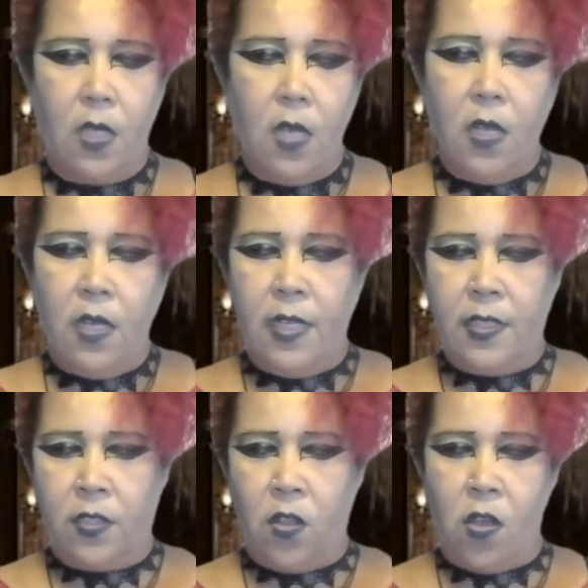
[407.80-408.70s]
His
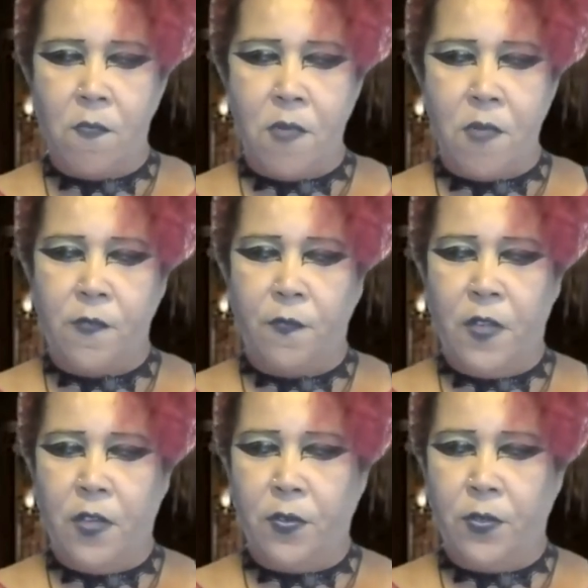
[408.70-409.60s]
long brown
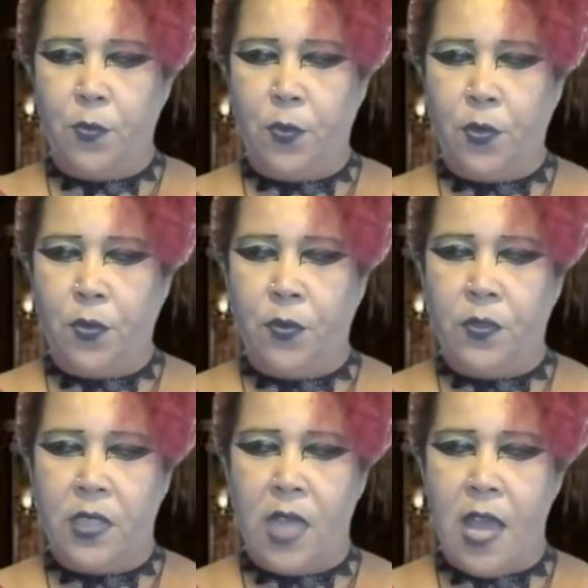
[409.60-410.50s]
fingers were
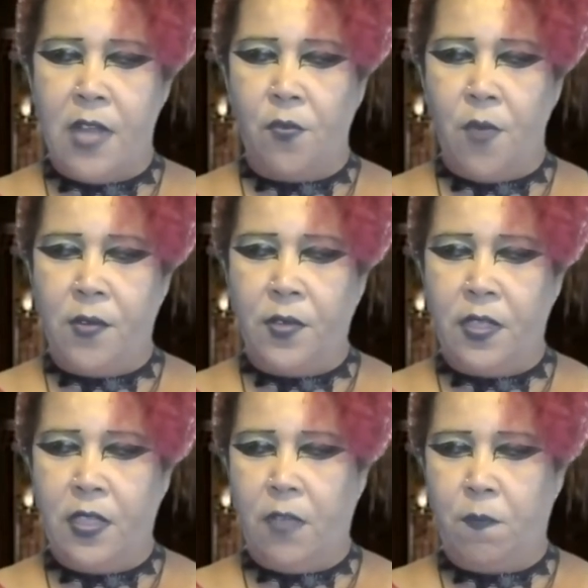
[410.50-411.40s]
curled tight around a
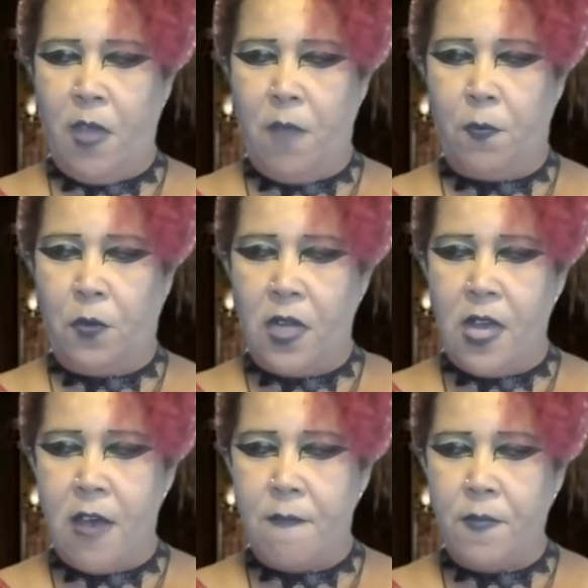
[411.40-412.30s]
thick paper
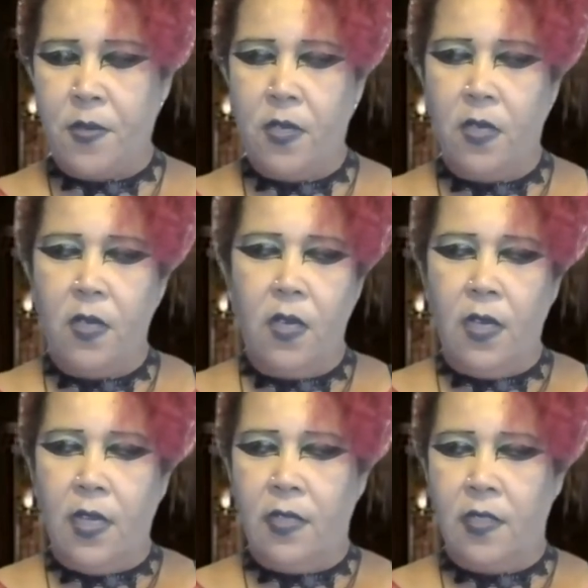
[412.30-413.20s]
cup.
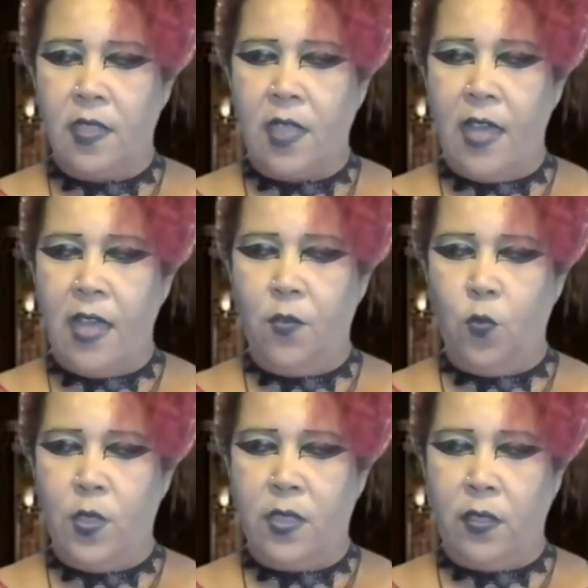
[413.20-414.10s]
Inside it
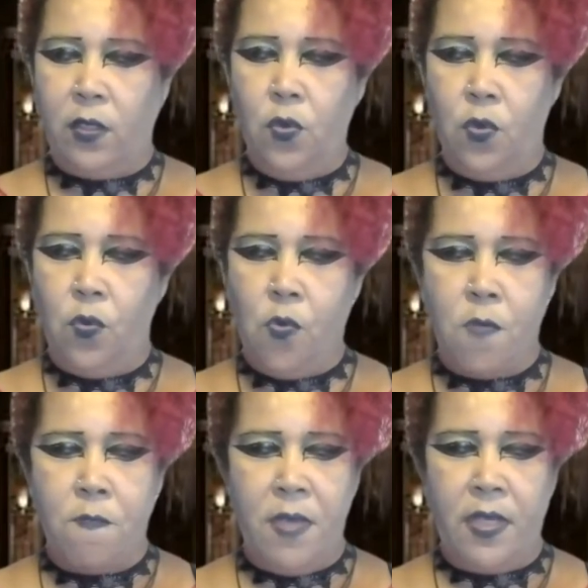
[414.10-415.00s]
was a
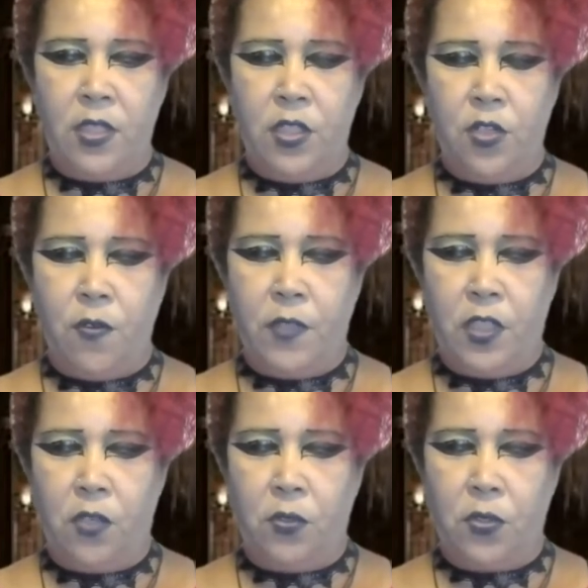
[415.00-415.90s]
lukewarm mixture of
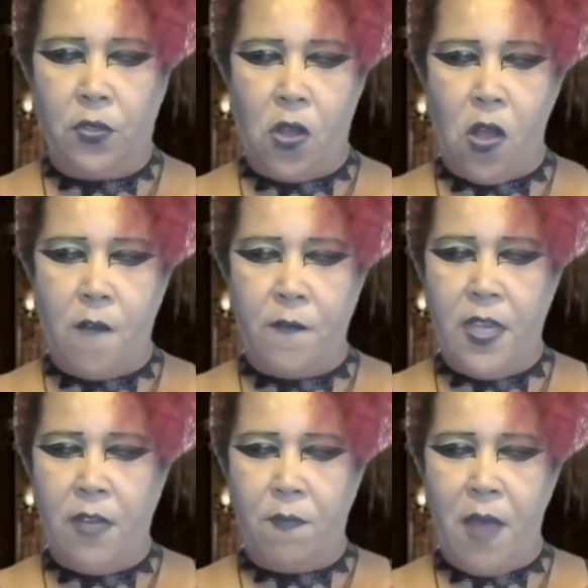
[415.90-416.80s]
shelter coffee
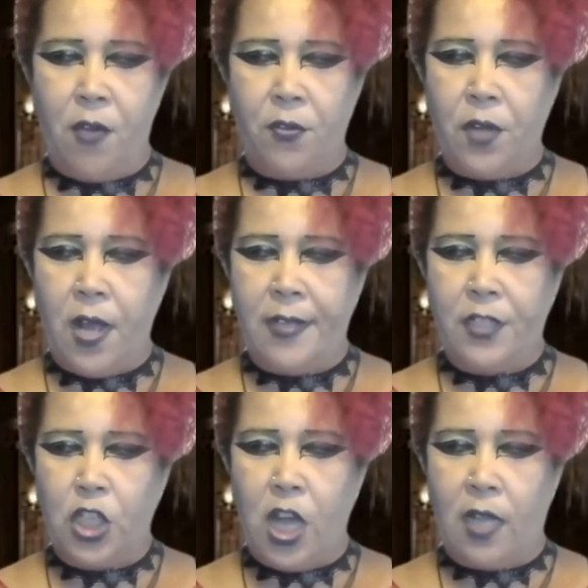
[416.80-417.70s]
and powdered hot
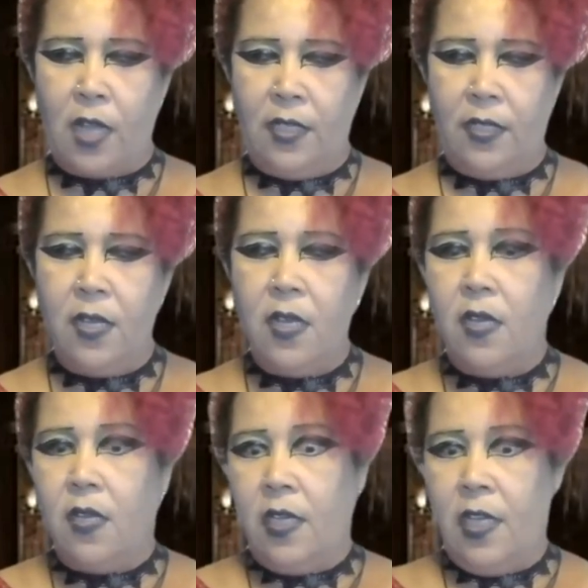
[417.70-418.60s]
chocolate
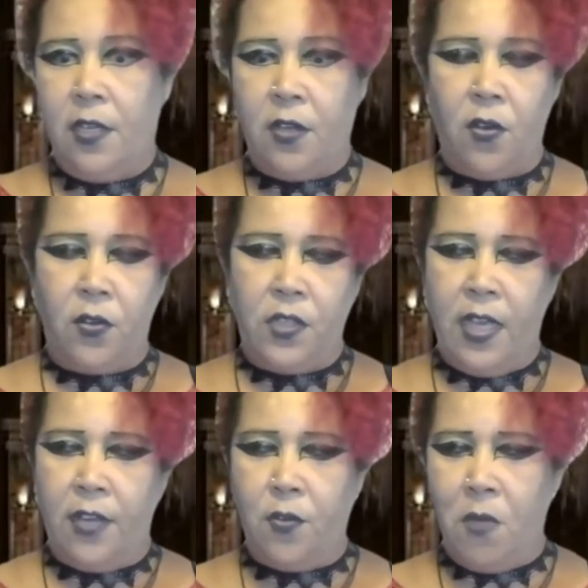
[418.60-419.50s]
he called
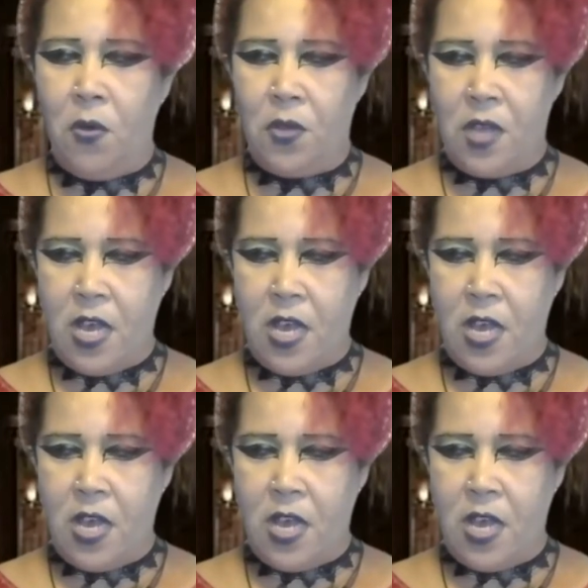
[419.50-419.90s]
ghetto mocha.